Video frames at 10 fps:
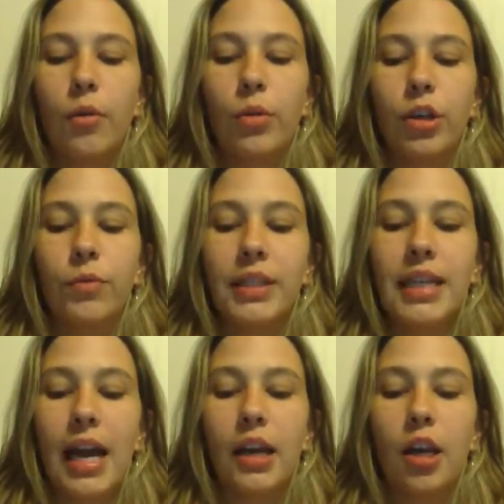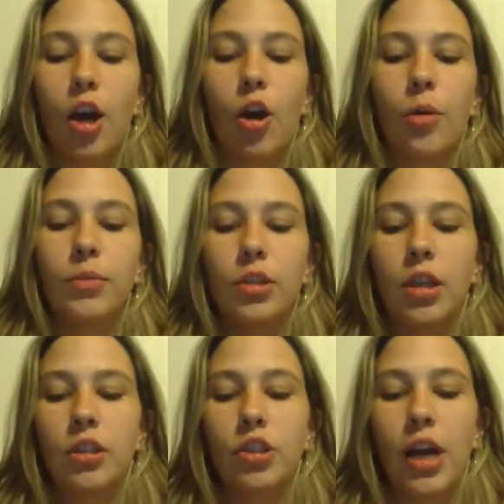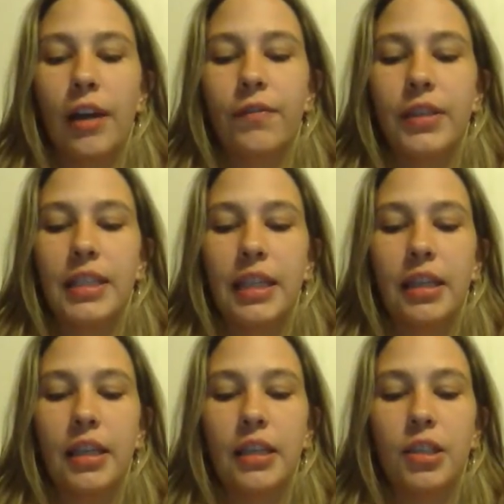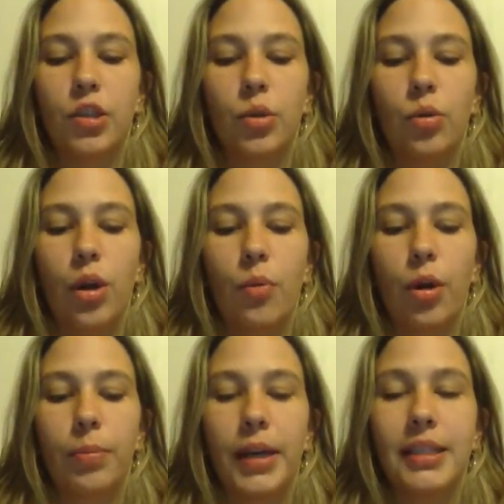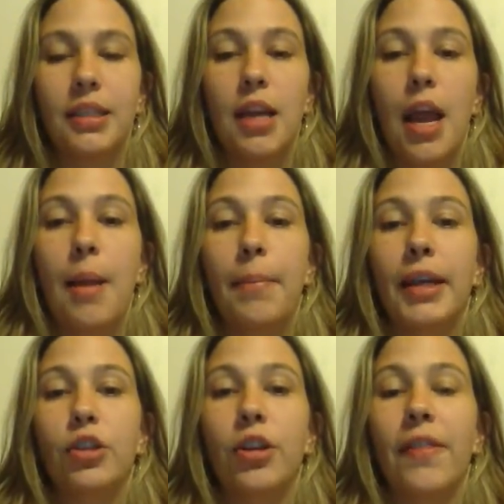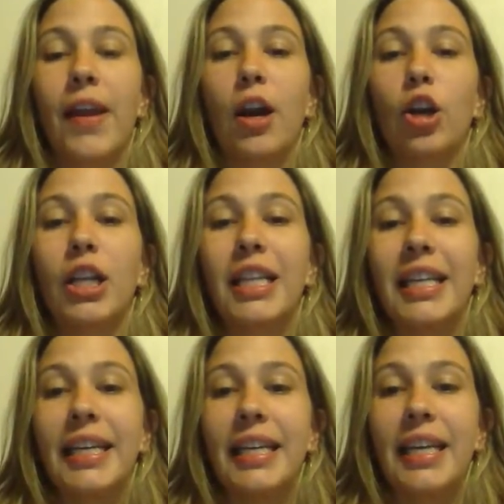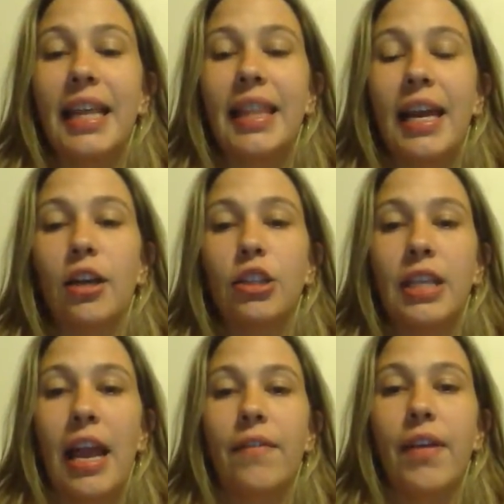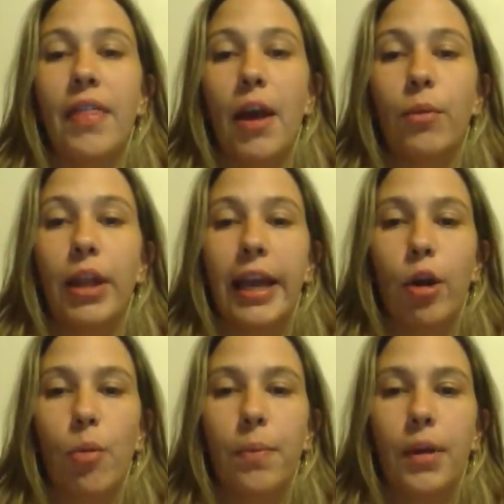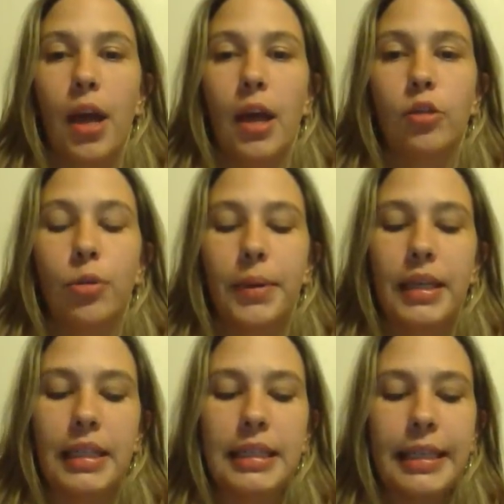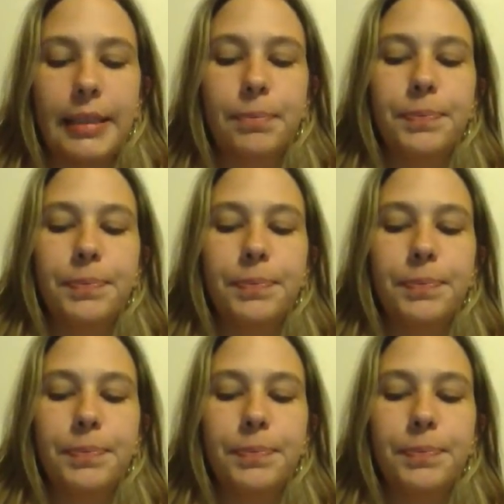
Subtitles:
When you reside in homes, child facilities, school, and workplaces, make sure that they are clean and they are safe, and that will help tremendously.